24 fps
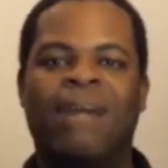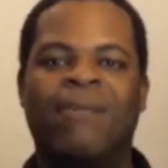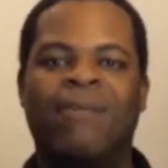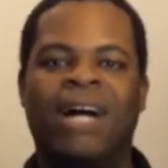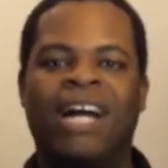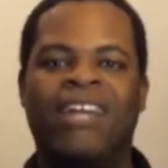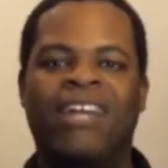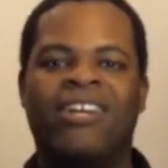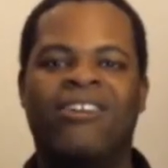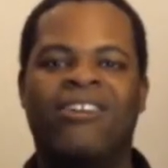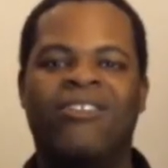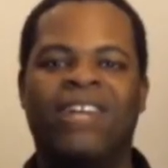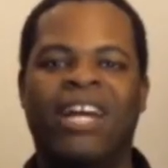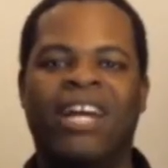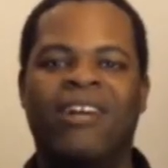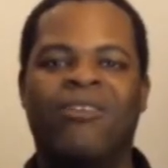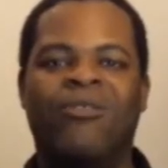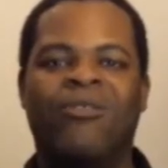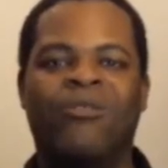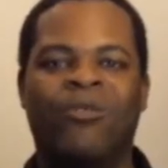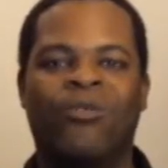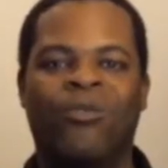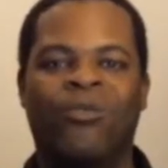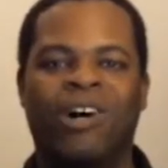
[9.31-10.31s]
Ty Hill Knight,
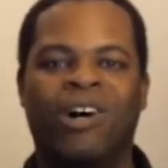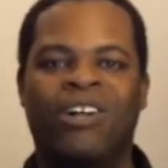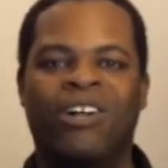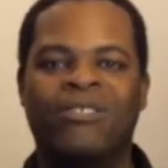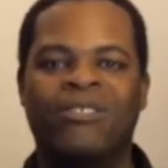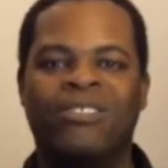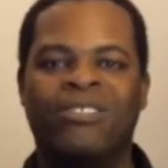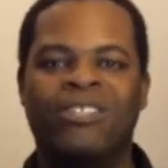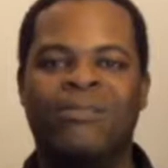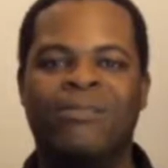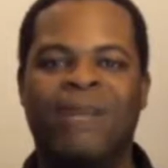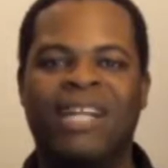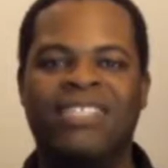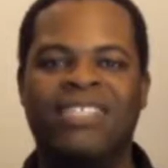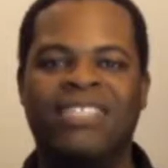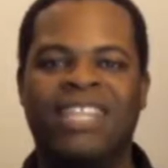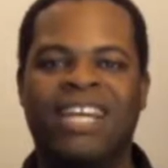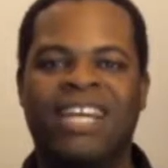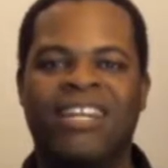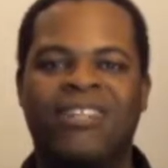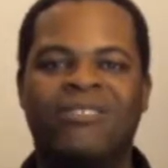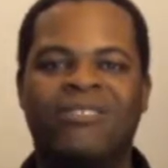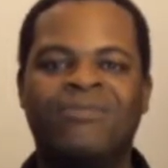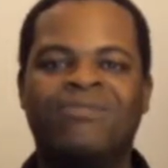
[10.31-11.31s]
and welcome to my
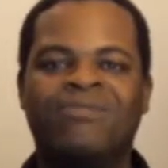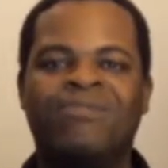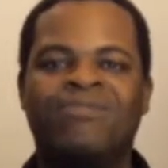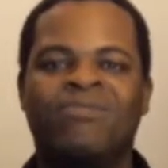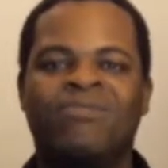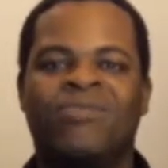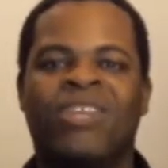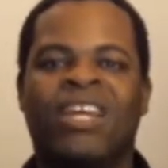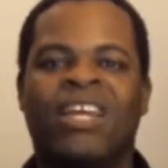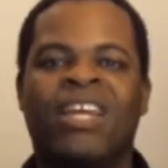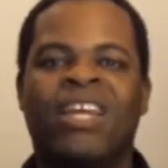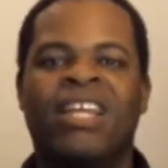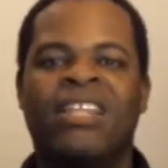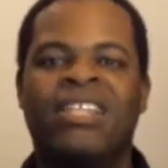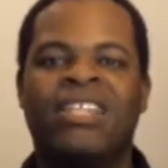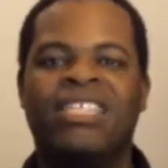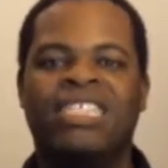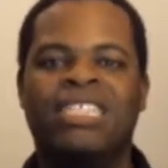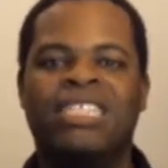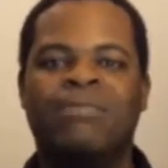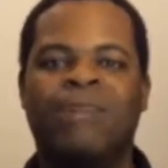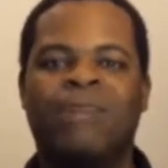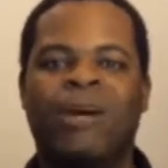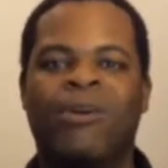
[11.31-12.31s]
channel.
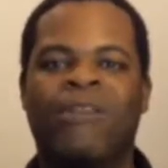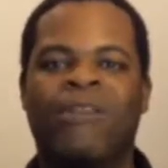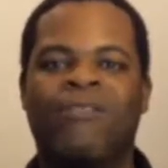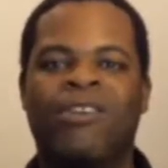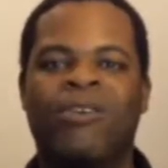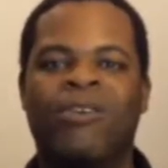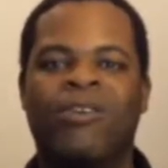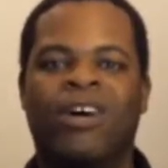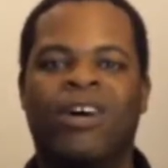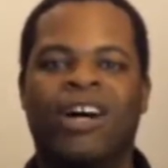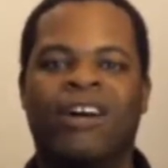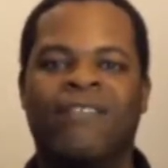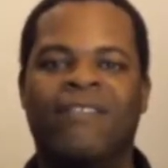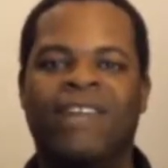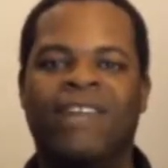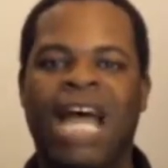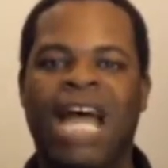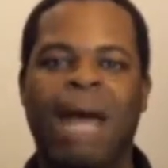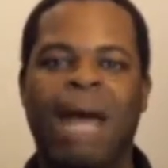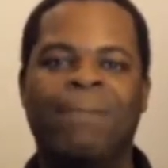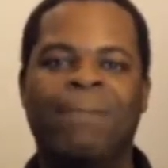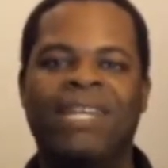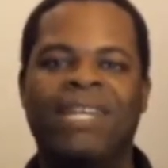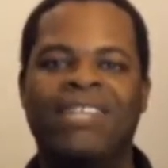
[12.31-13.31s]
This is my review of
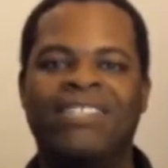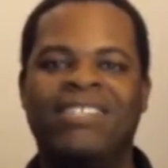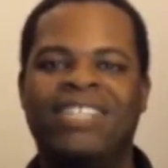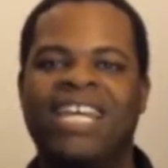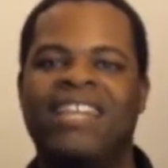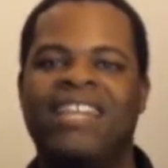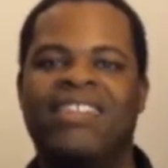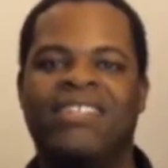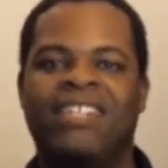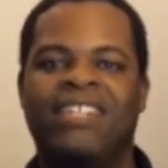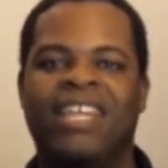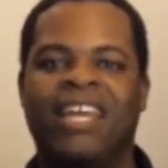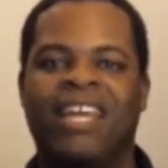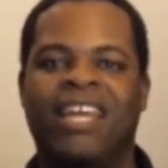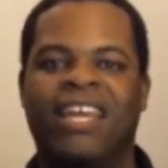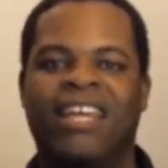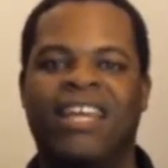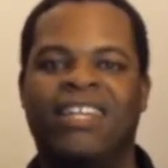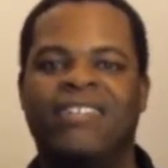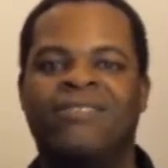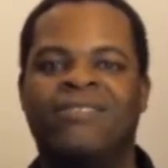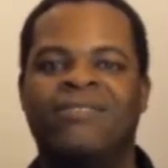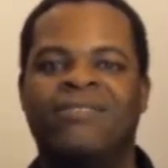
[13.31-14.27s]
Happy Death Day.